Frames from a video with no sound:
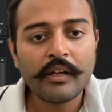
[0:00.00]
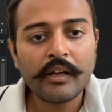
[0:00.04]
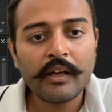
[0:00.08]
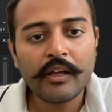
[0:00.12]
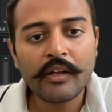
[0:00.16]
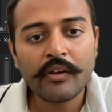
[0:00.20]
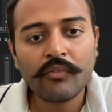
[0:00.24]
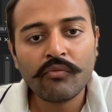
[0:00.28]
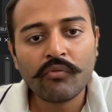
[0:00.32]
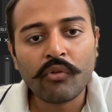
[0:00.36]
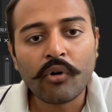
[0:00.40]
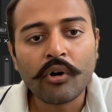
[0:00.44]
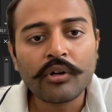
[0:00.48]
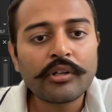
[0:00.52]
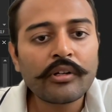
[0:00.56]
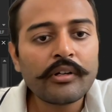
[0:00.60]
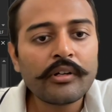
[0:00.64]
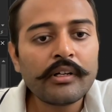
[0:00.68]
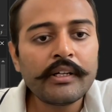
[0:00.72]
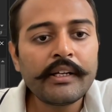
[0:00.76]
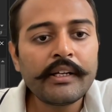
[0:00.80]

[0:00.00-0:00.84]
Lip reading: And what all